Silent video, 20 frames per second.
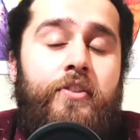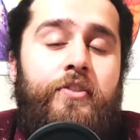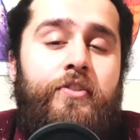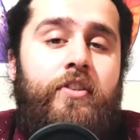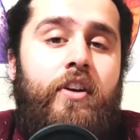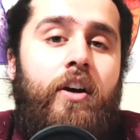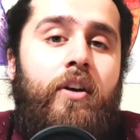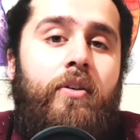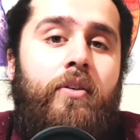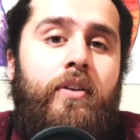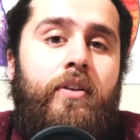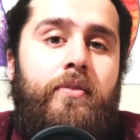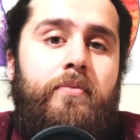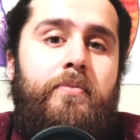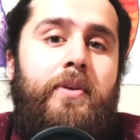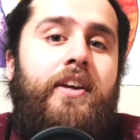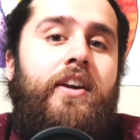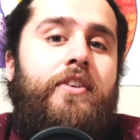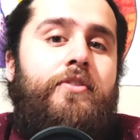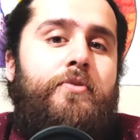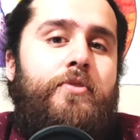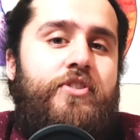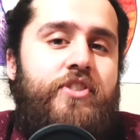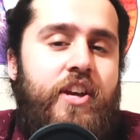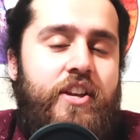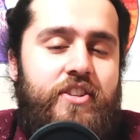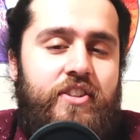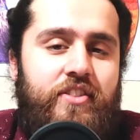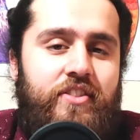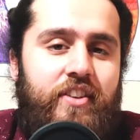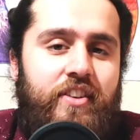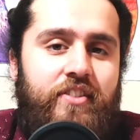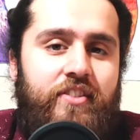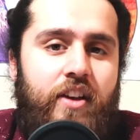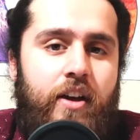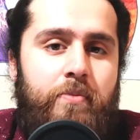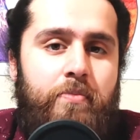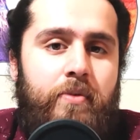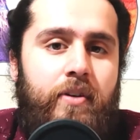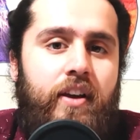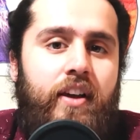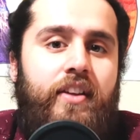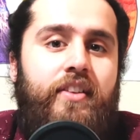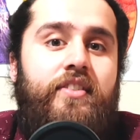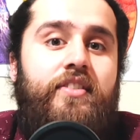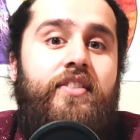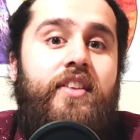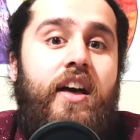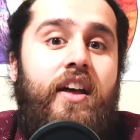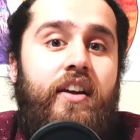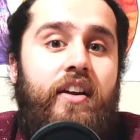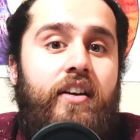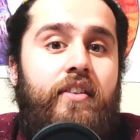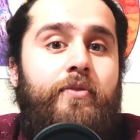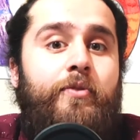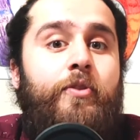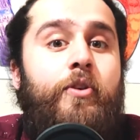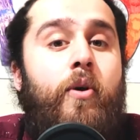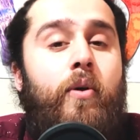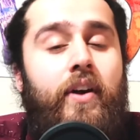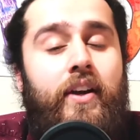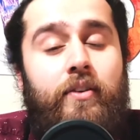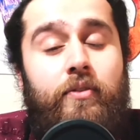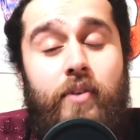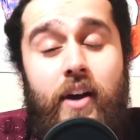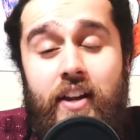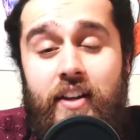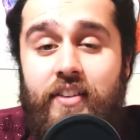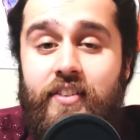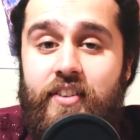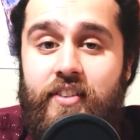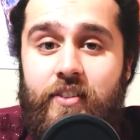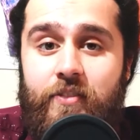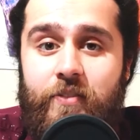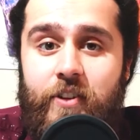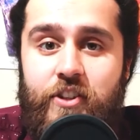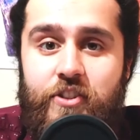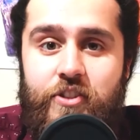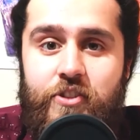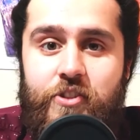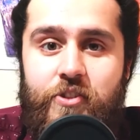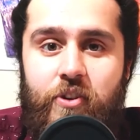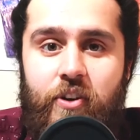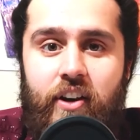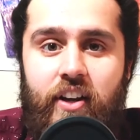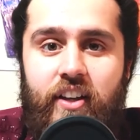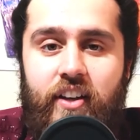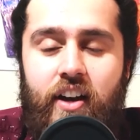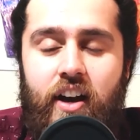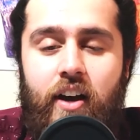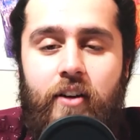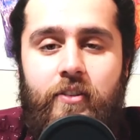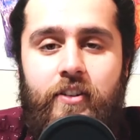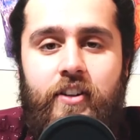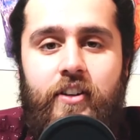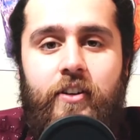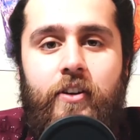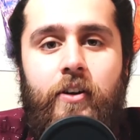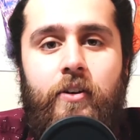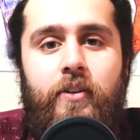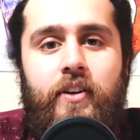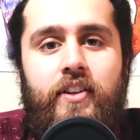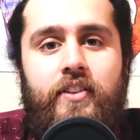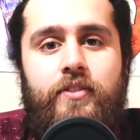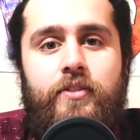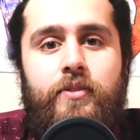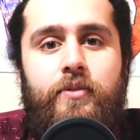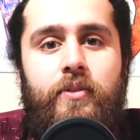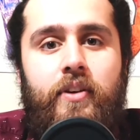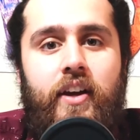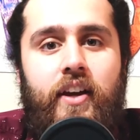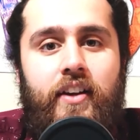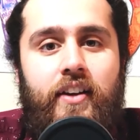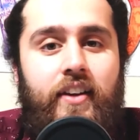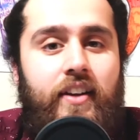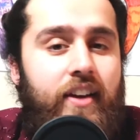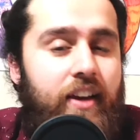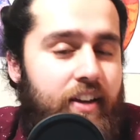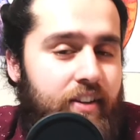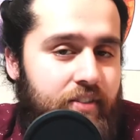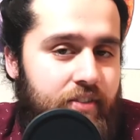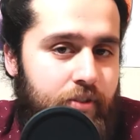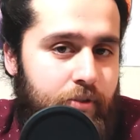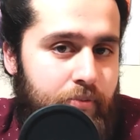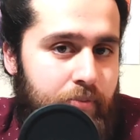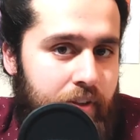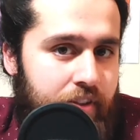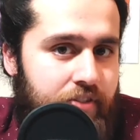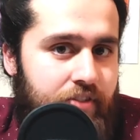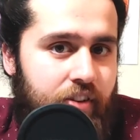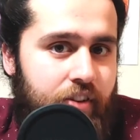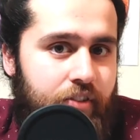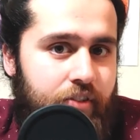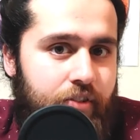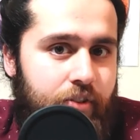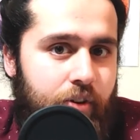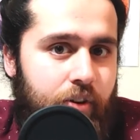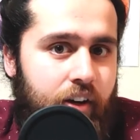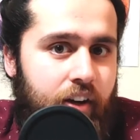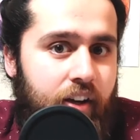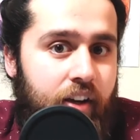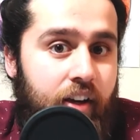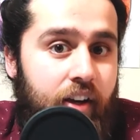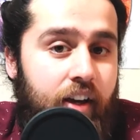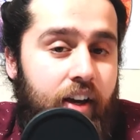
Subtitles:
So, because we're changing things up, instead of going right into the featured story, I'm going to go into an In Case You Missed It story.